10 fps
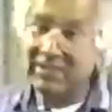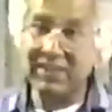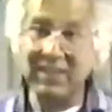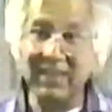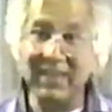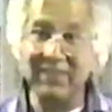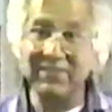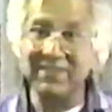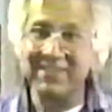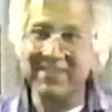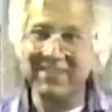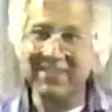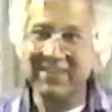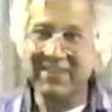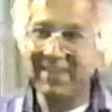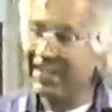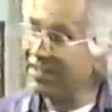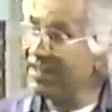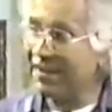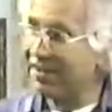in the clouds.
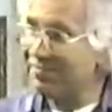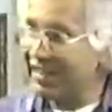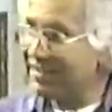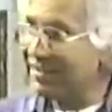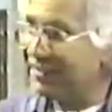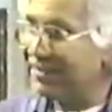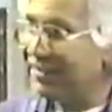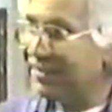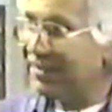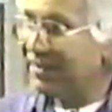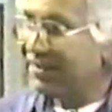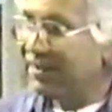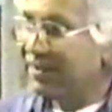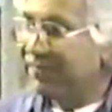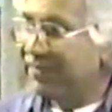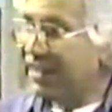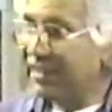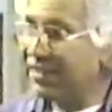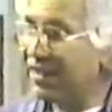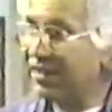That's not our message.
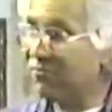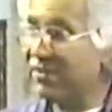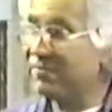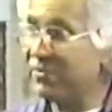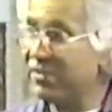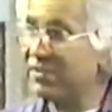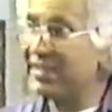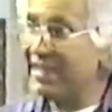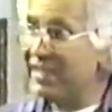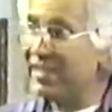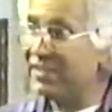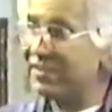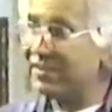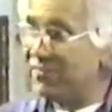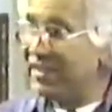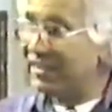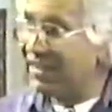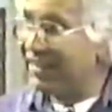That's not when a person needs to meet